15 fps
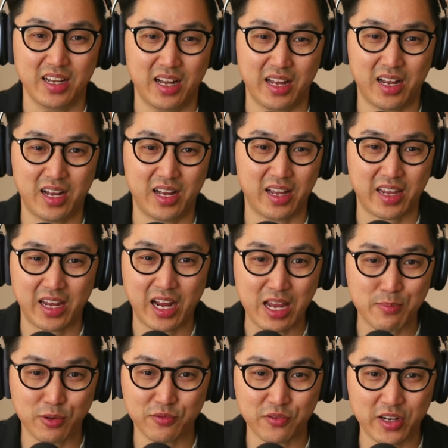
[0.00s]

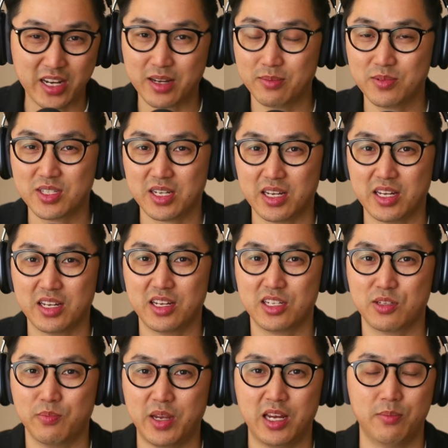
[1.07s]
HyperFrames is
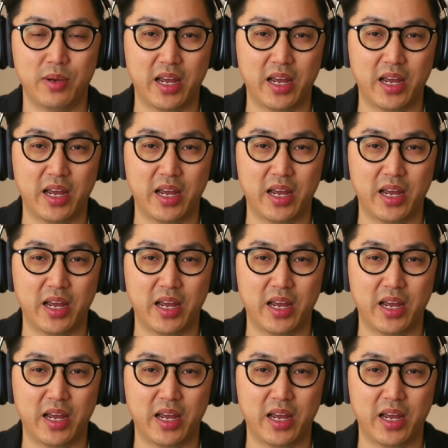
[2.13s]
made by